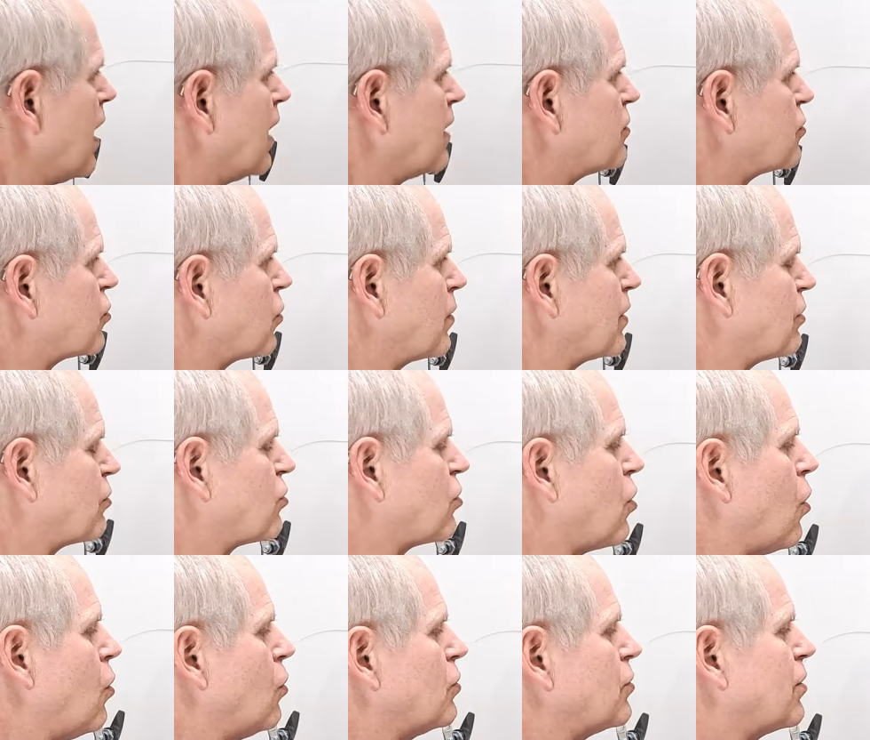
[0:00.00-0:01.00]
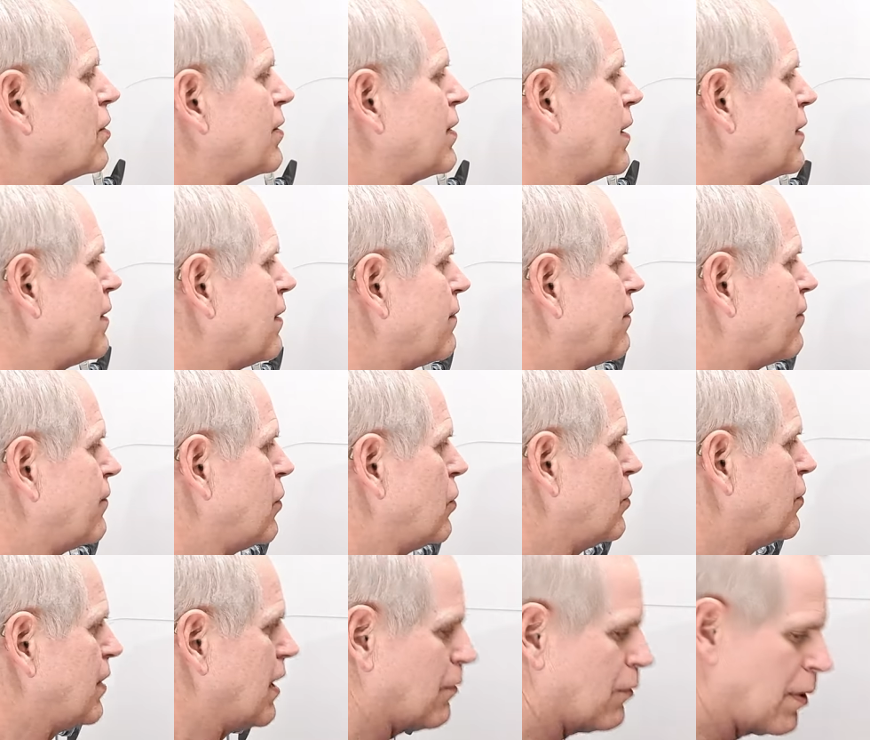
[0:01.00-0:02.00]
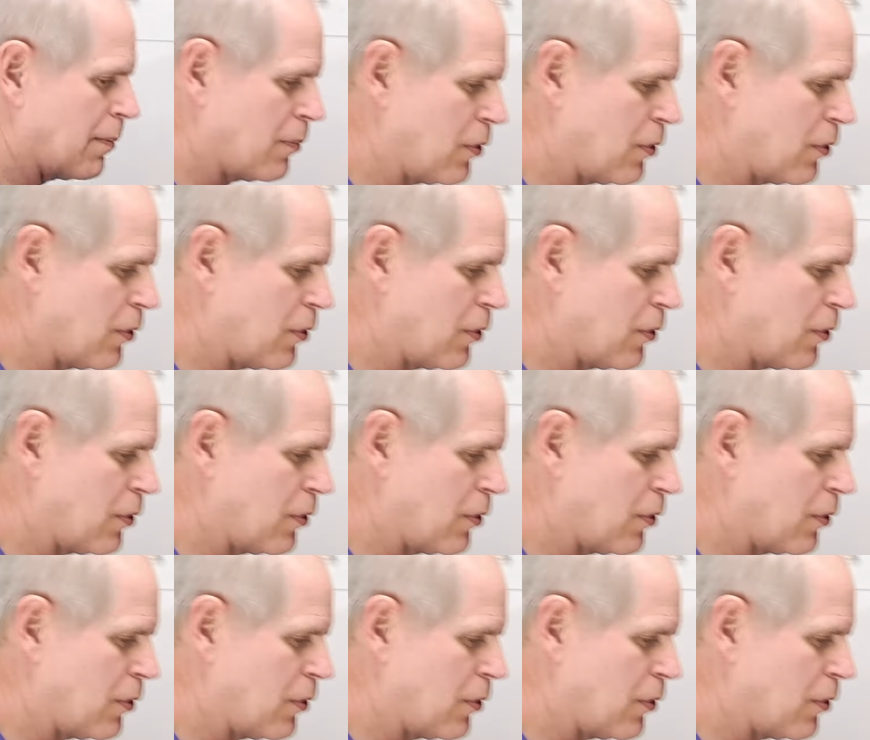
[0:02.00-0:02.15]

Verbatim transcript: And so it's colder than the food that we're